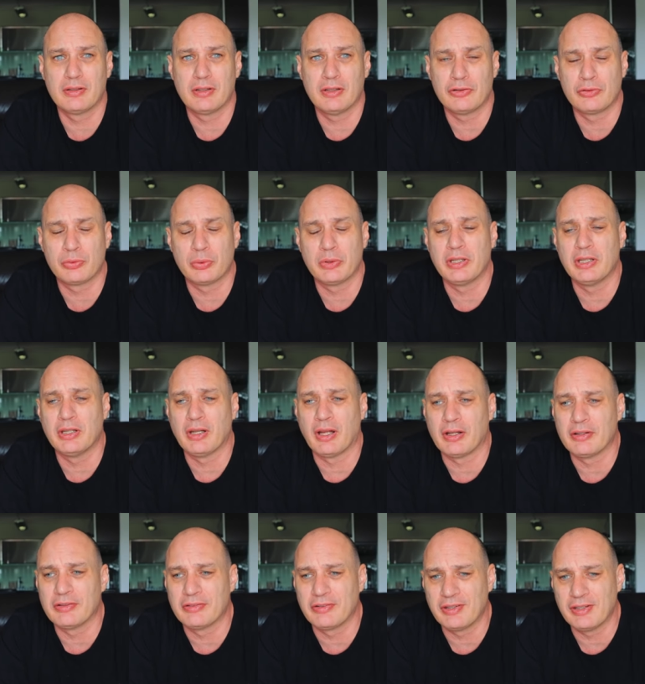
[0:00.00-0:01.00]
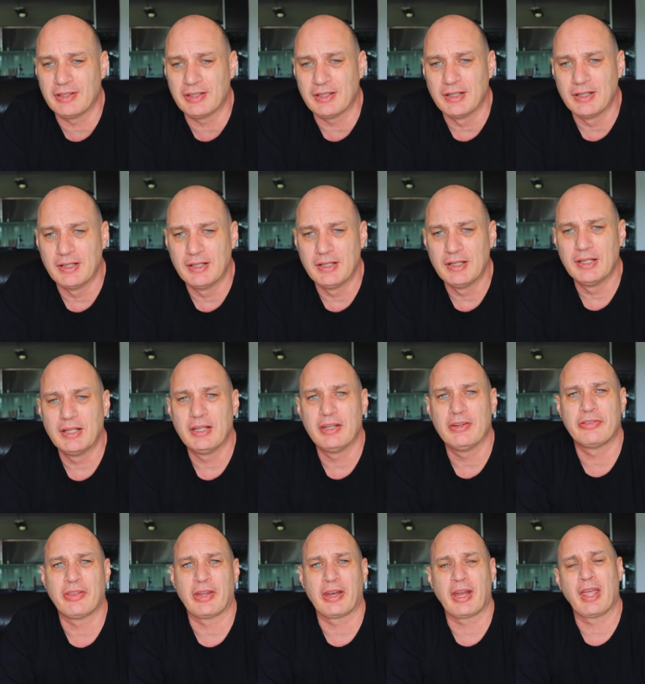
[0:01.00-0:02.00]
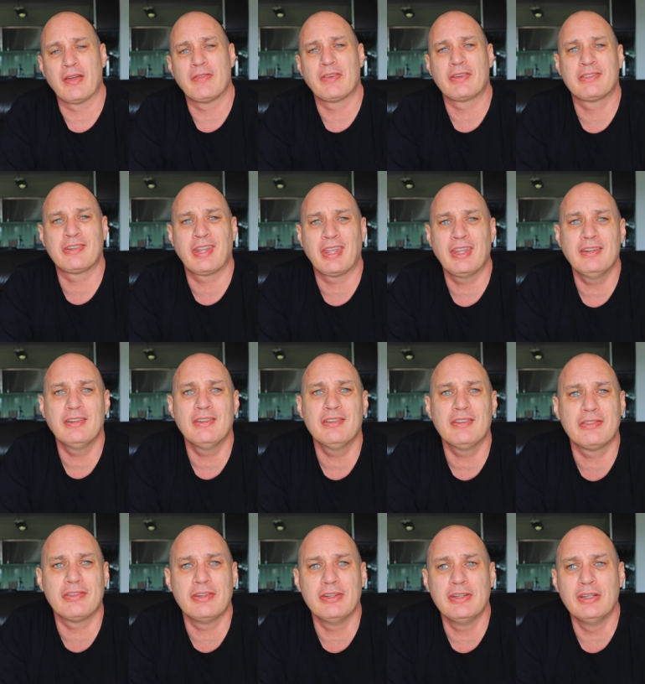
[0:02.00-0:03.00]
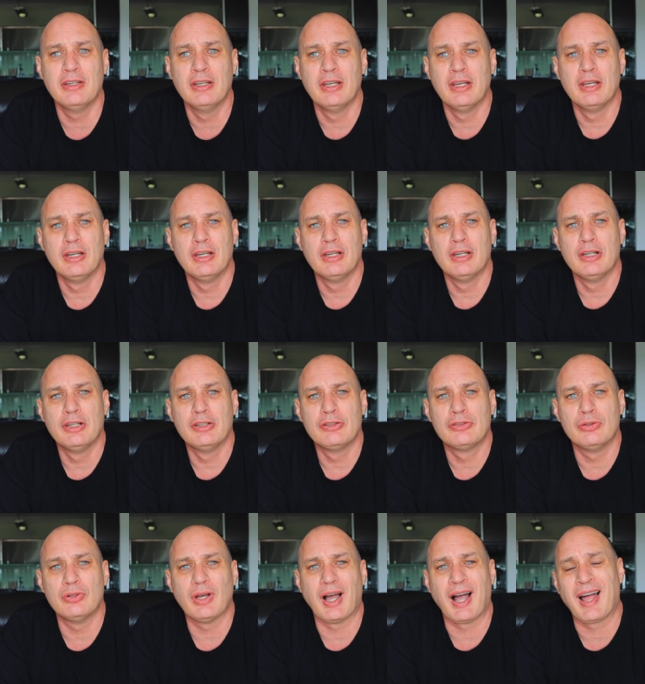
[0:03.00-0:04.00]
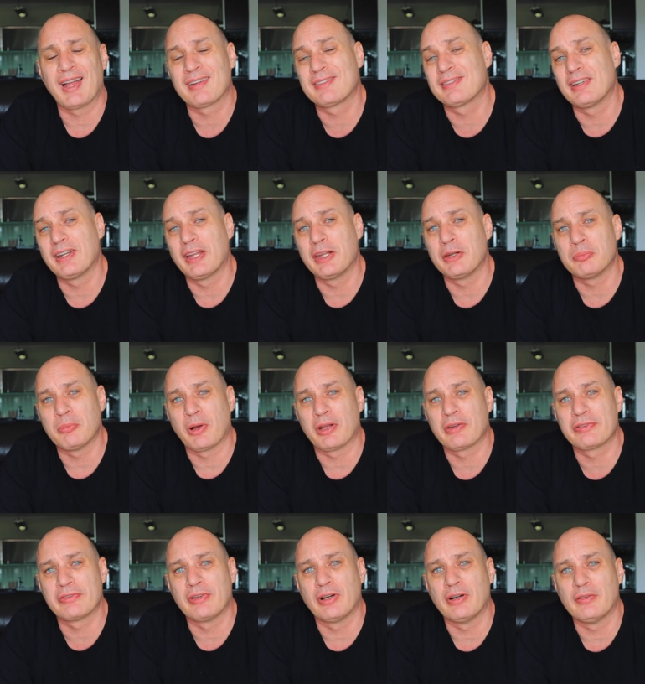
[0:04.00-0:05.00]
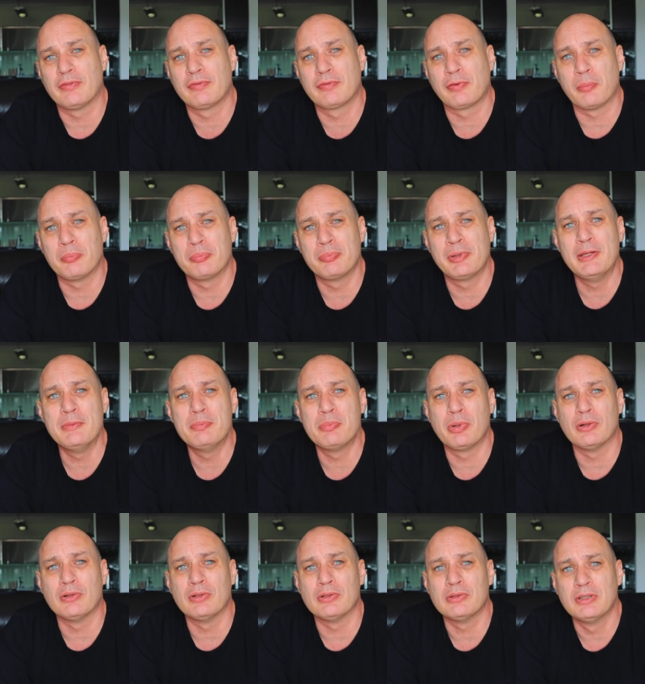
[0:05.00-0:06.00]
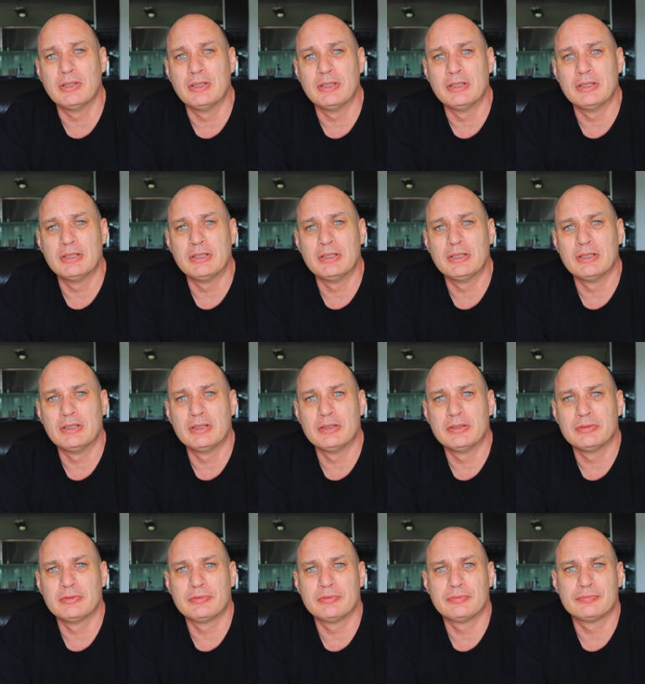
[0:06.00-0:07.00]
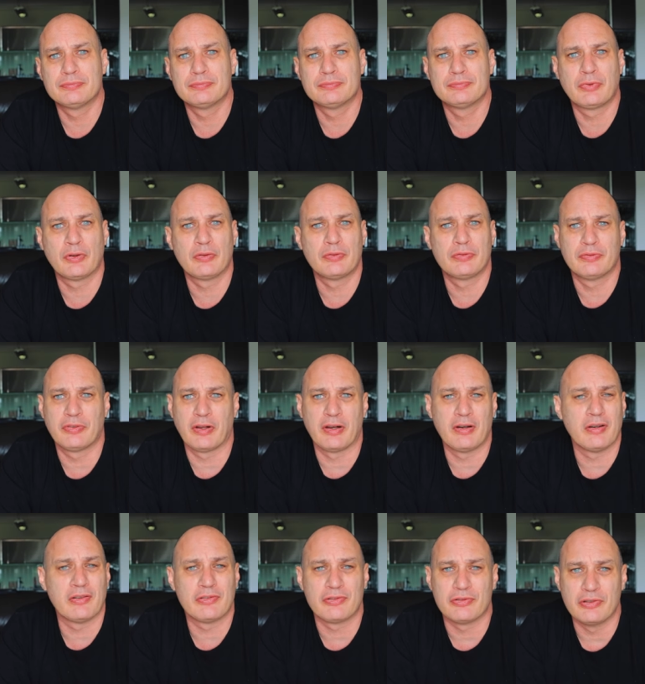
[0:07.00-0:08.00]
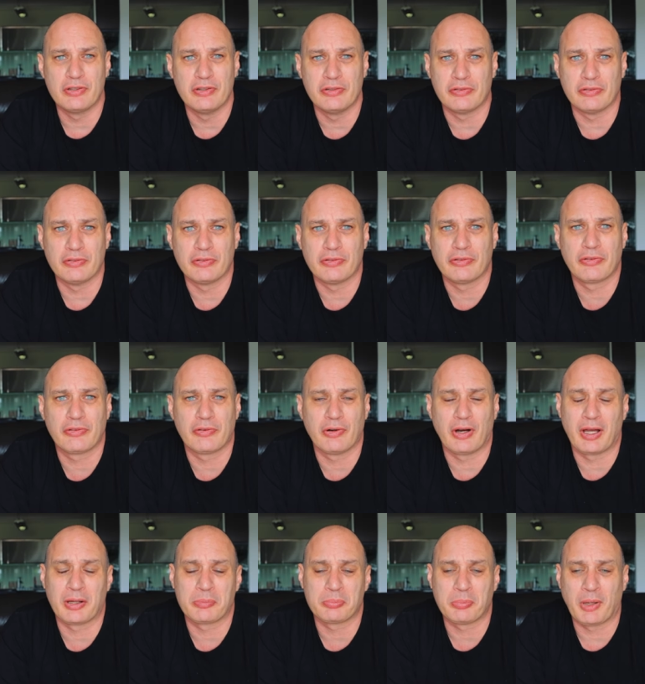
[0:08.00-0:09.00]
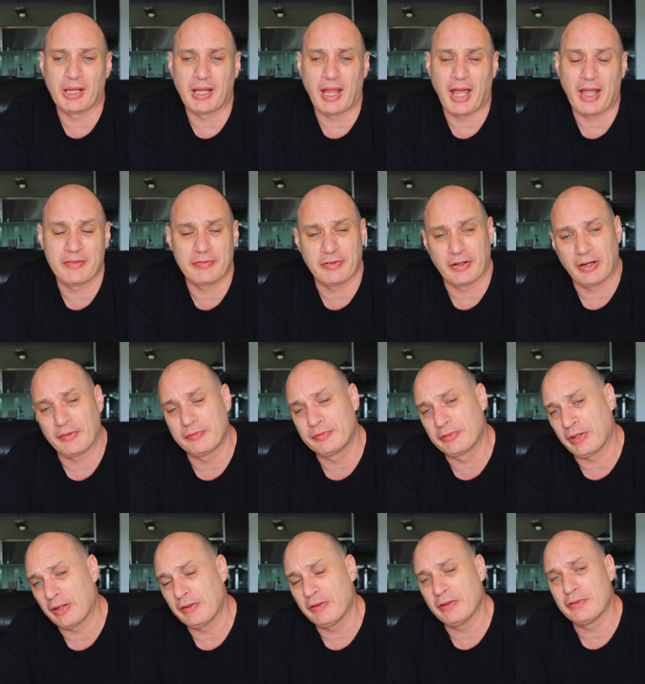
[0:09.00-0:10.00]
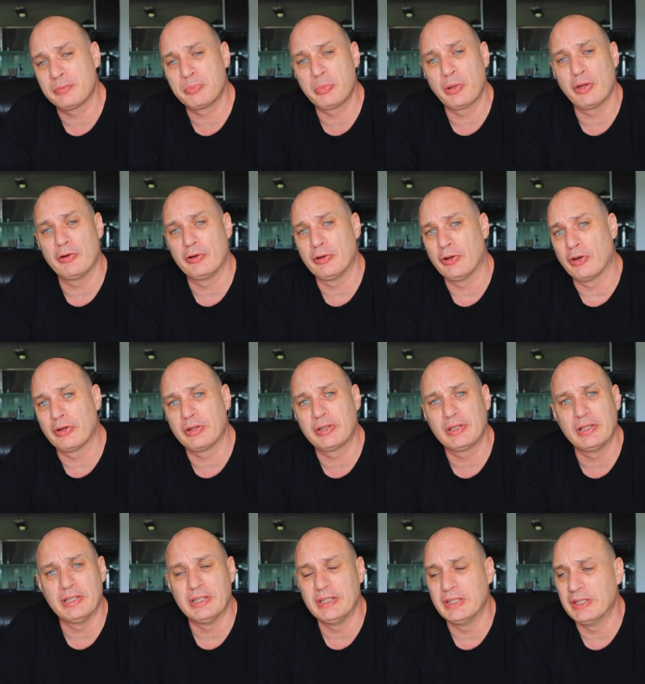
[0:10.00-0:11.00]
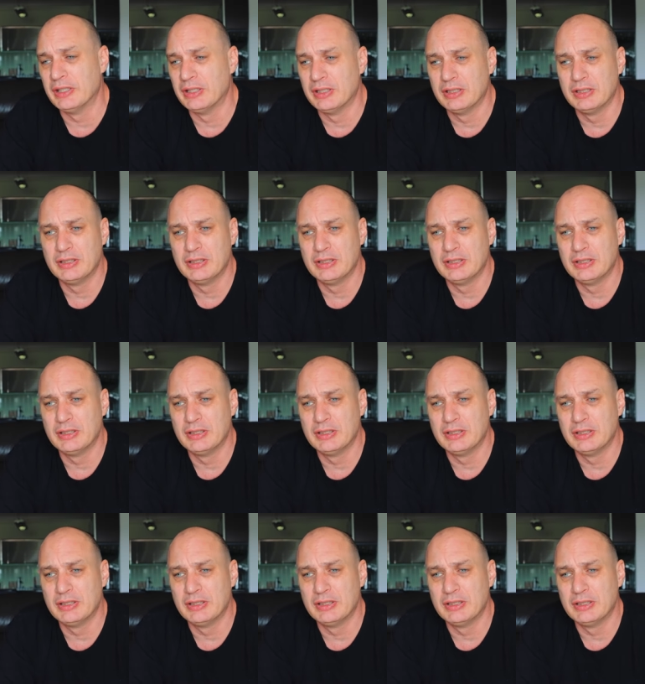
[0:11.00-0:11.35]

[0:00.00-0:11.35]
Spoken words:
in 2019 is that I have a tendency to isolate myself from people for various reasons throughout my life. And I've done this periodically